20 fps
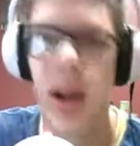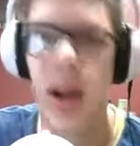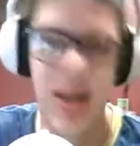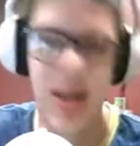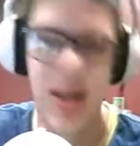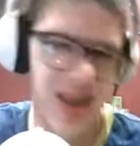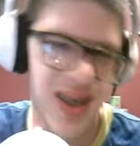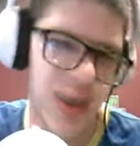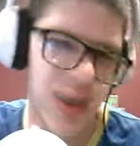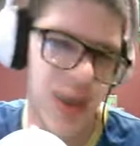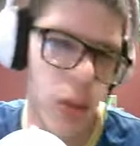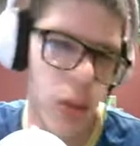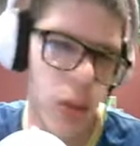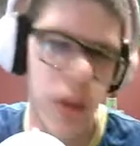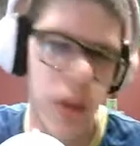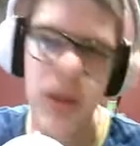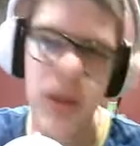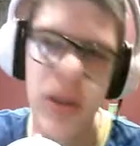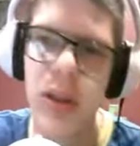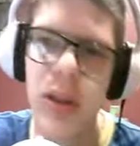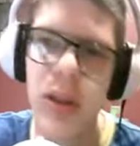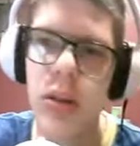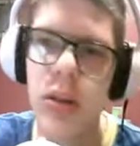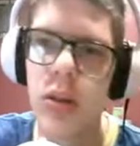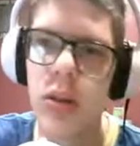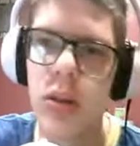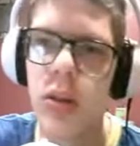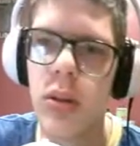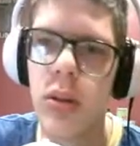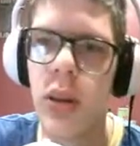sort of a
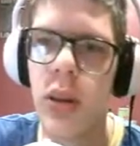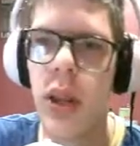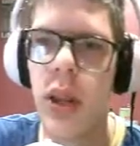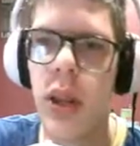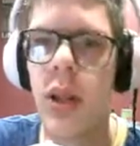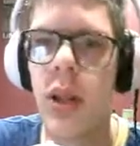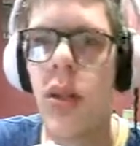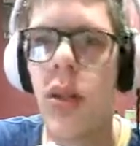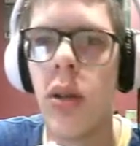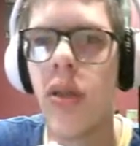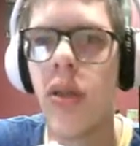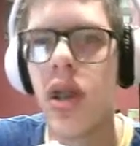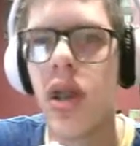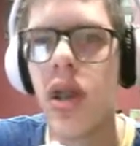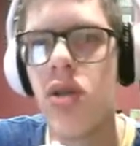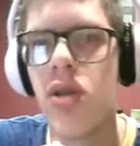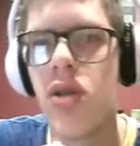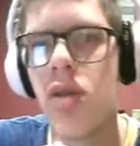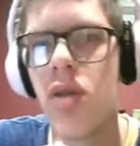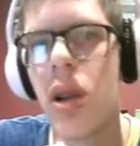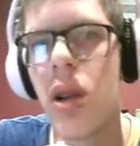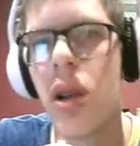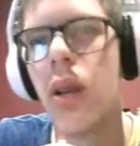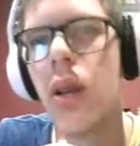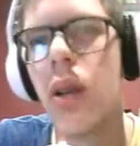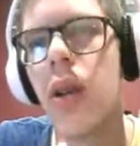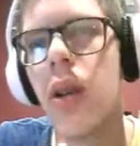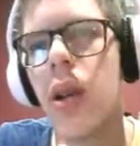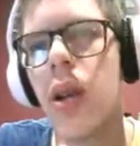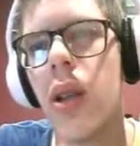notification center
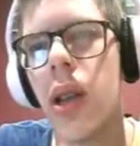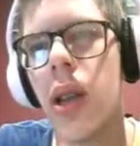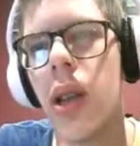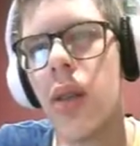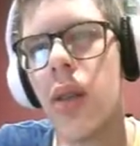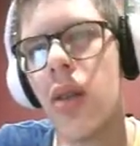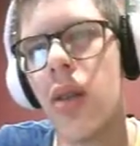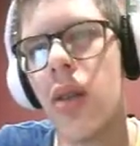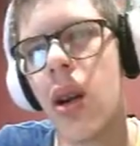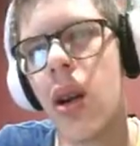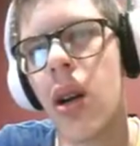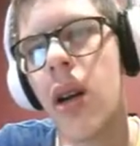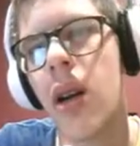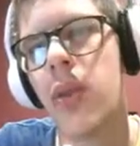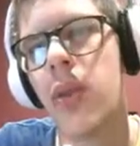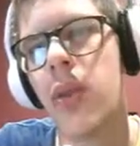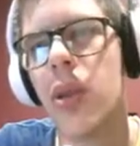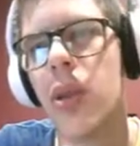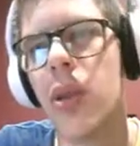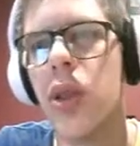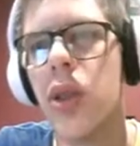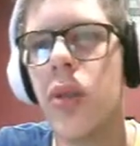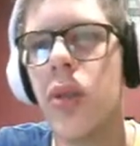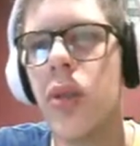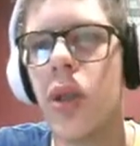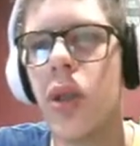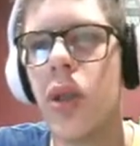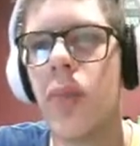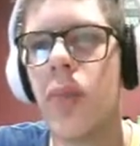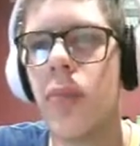that has log off, switch
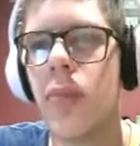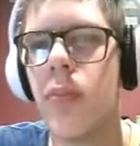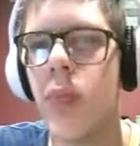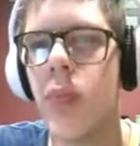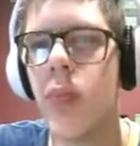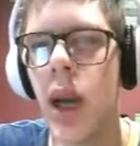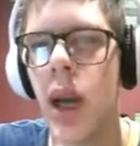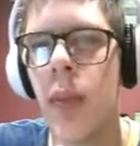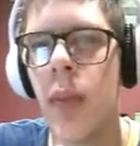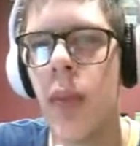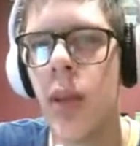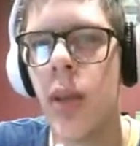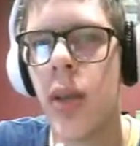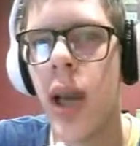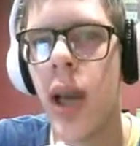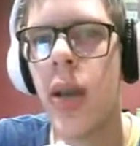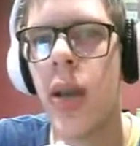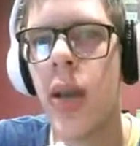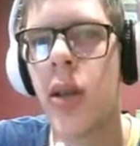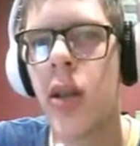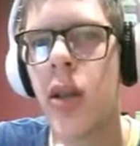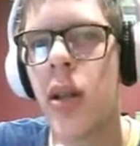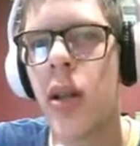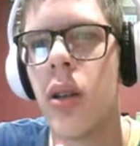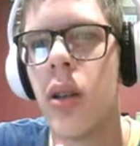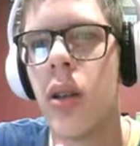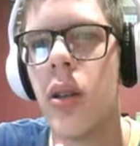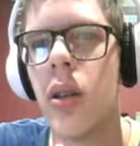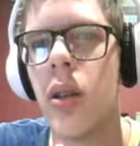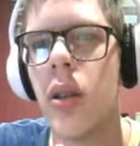user, time and calendar,
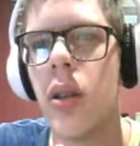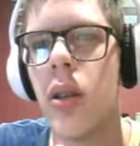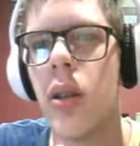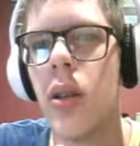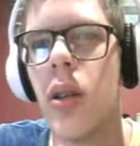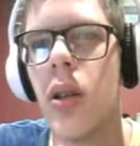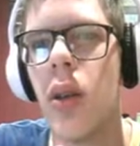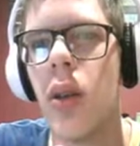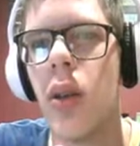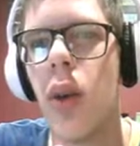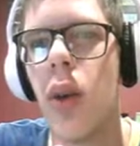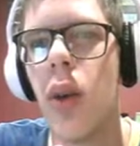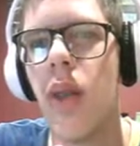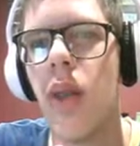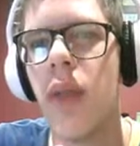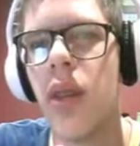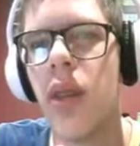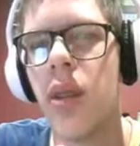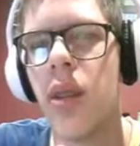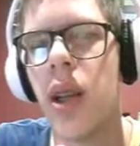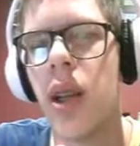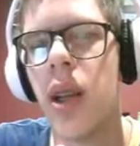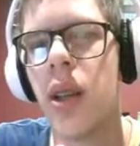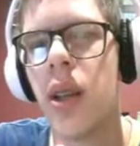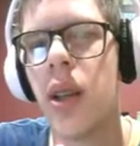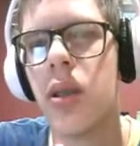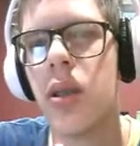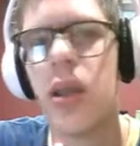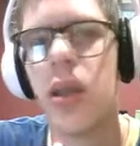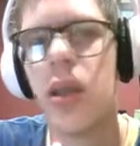Wi-Fi
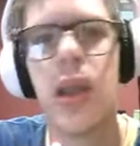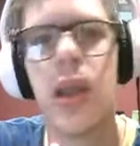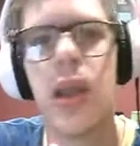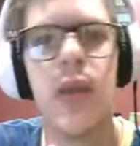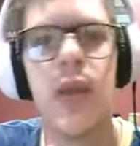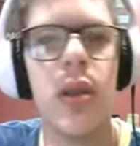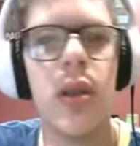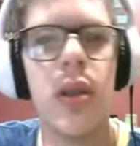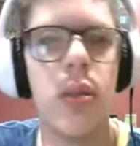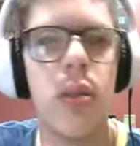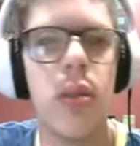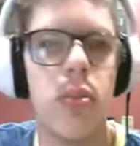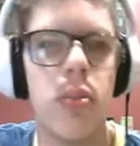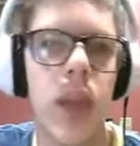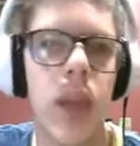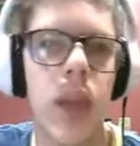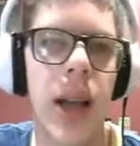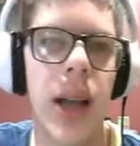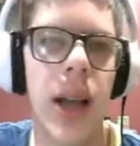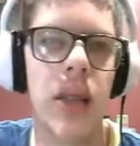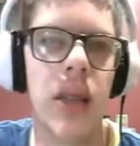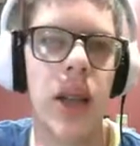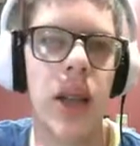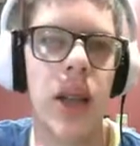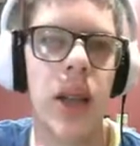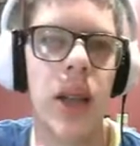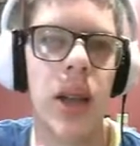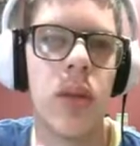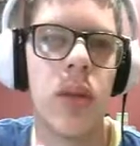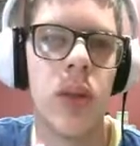settings. It gives you
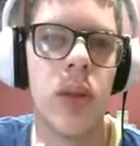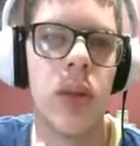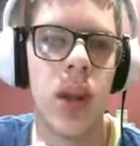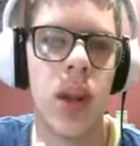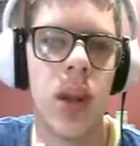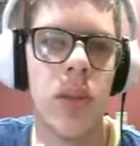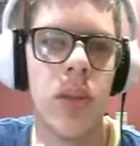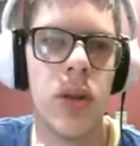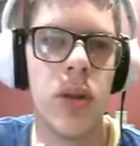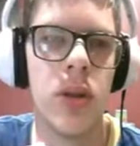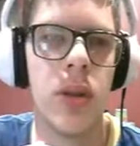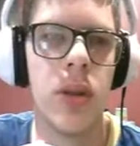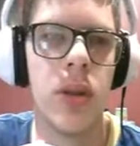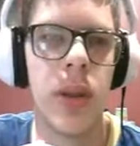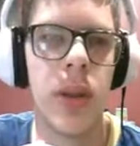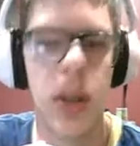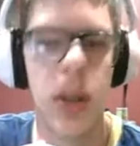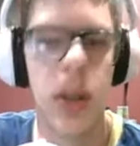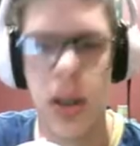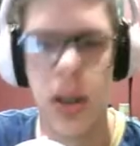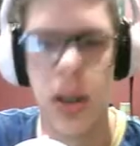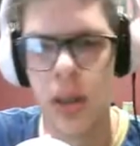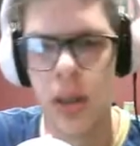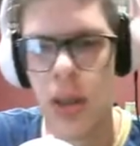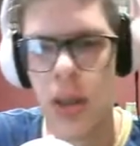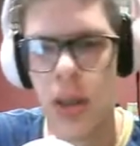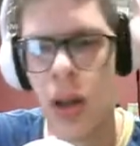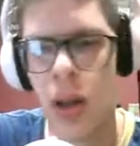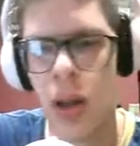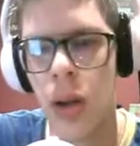Xtile, which I'm assuming has
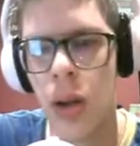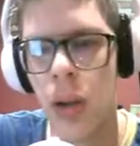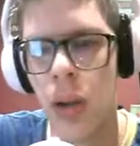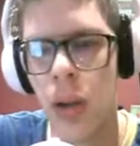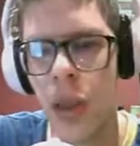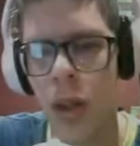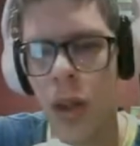something to do with